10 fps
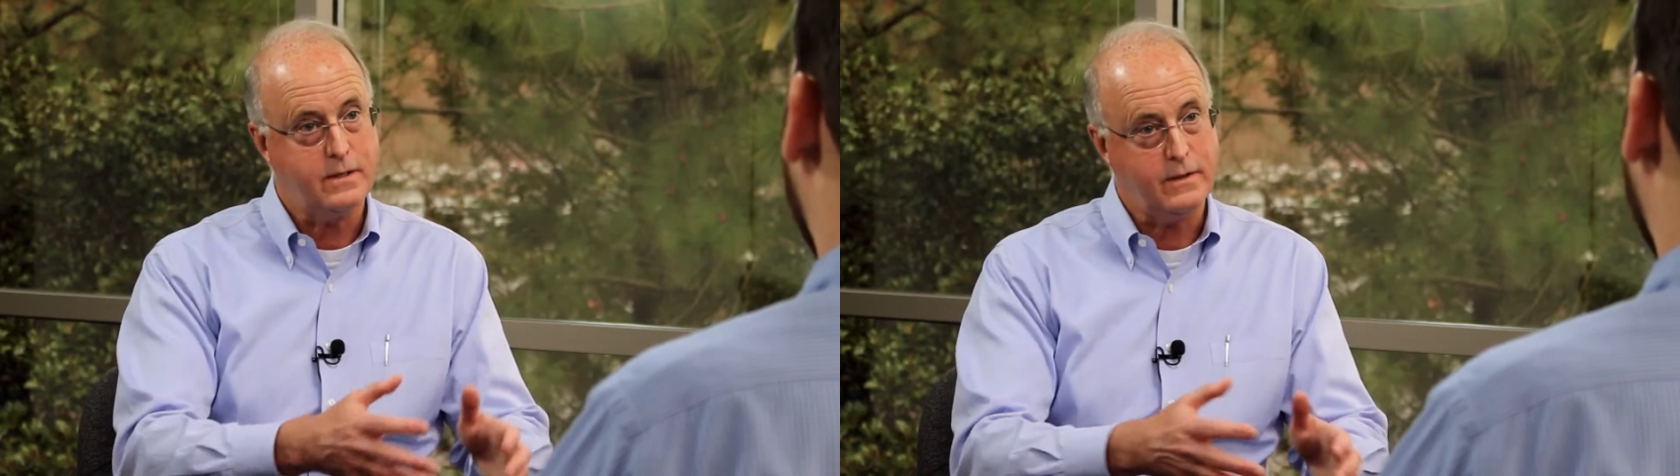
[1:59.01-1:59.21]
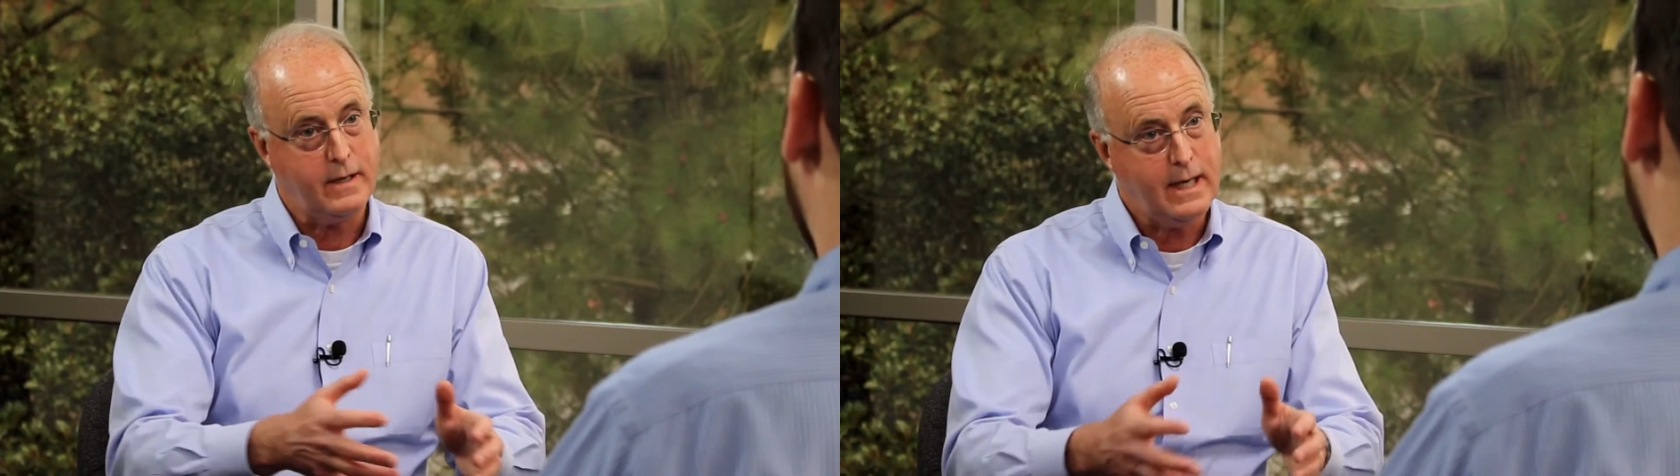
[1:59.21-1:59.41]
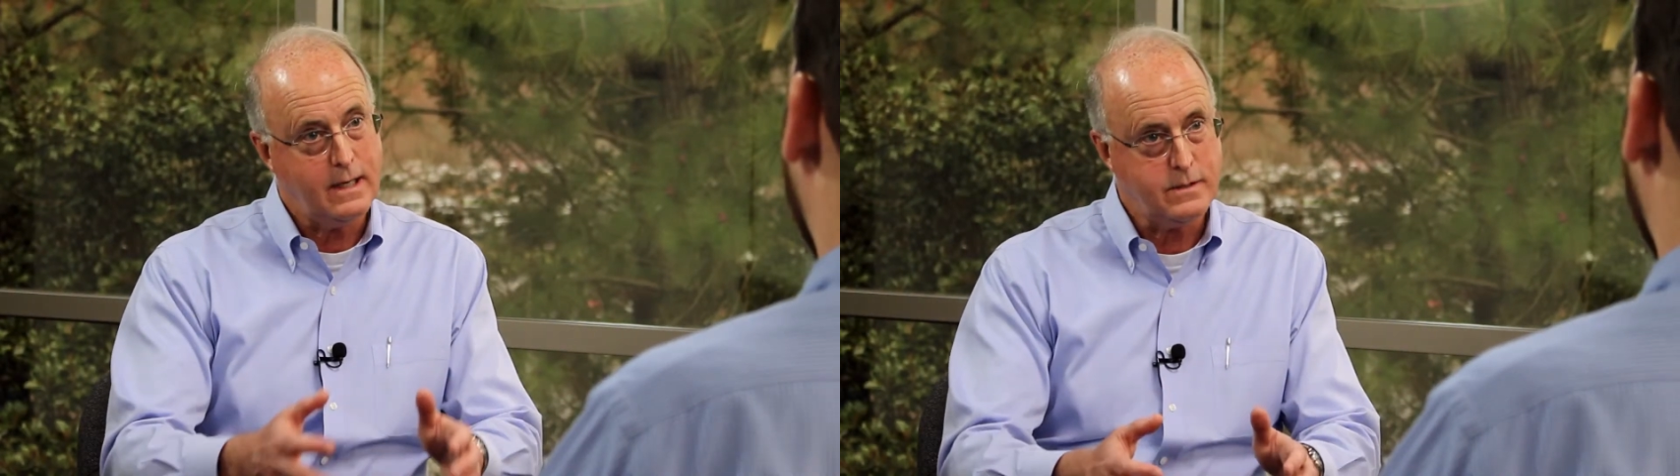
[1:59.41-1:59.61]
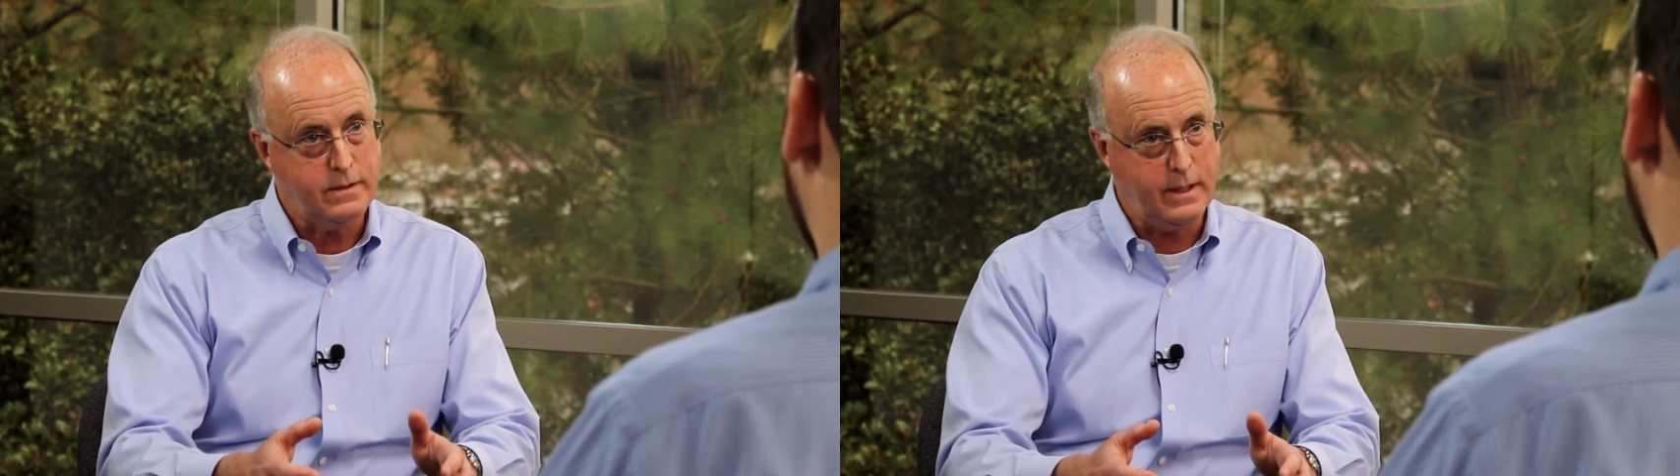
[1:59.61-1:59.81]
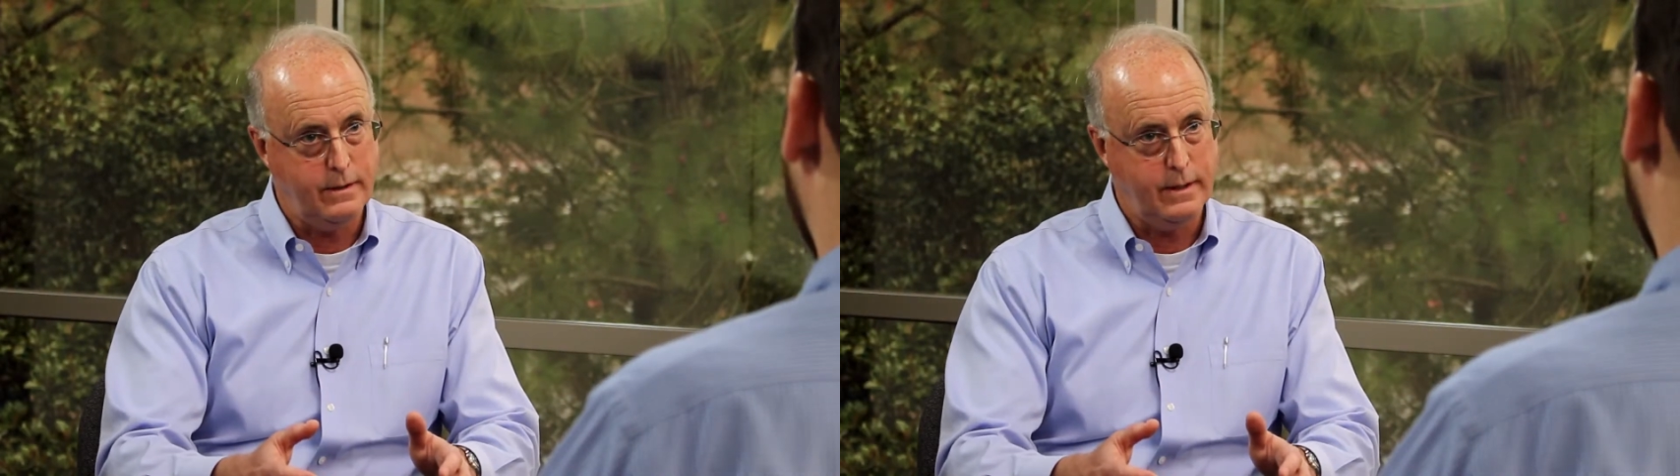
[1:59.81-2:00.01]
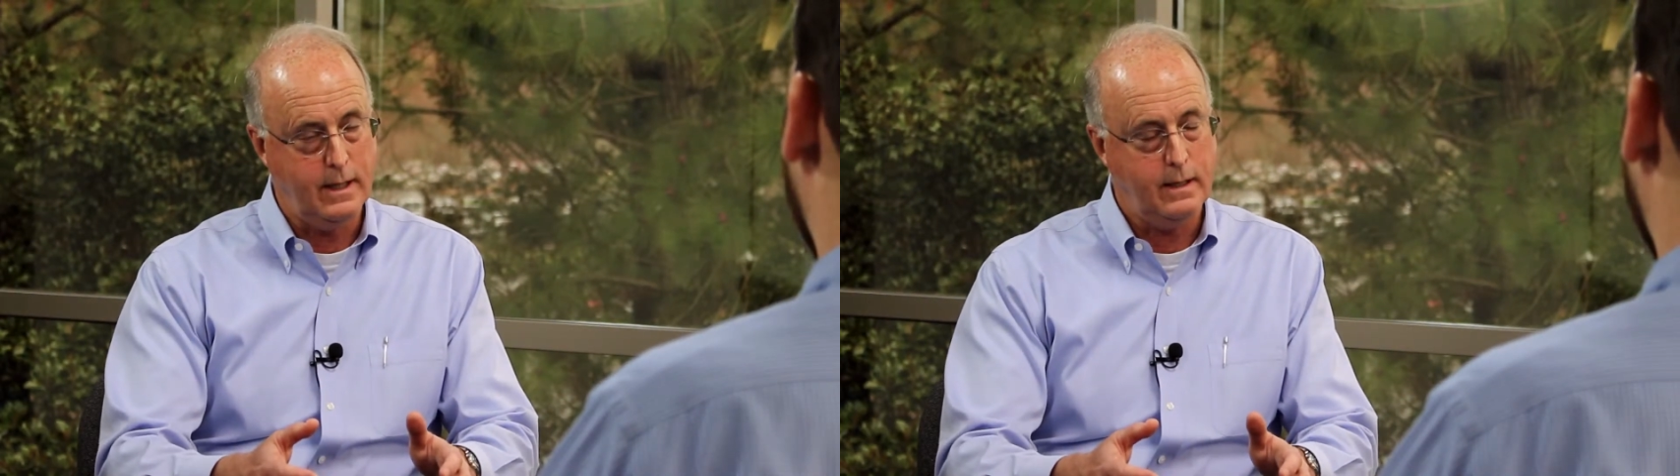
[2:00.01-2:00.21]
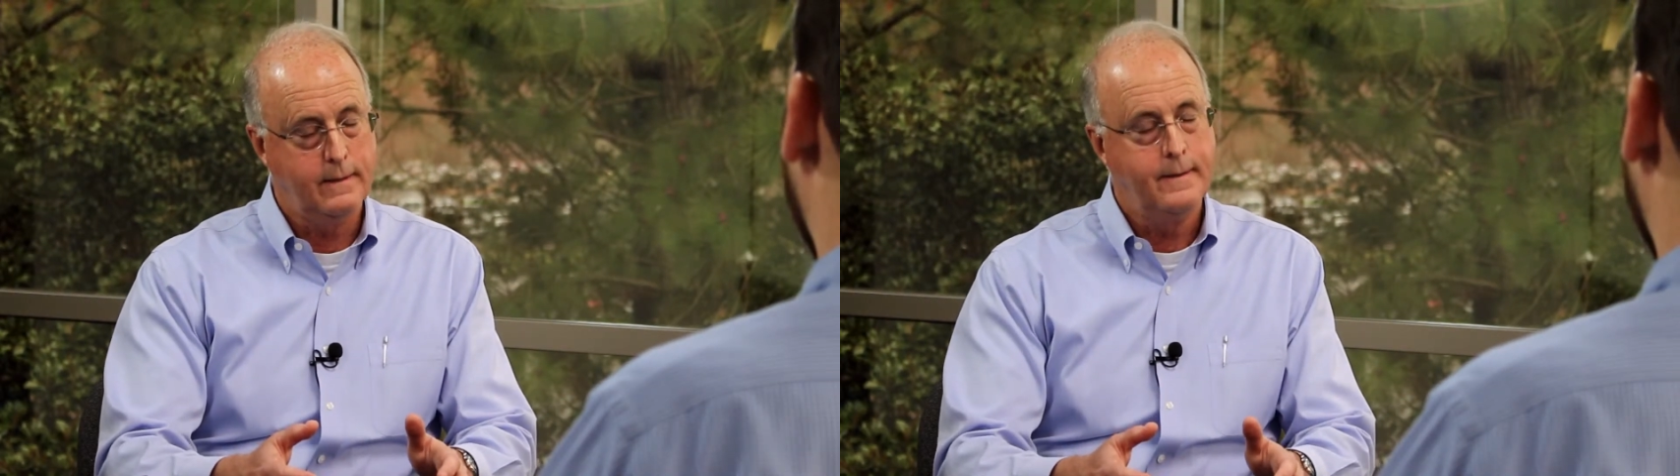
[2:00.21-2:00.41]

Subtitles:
to their accounts on the internet.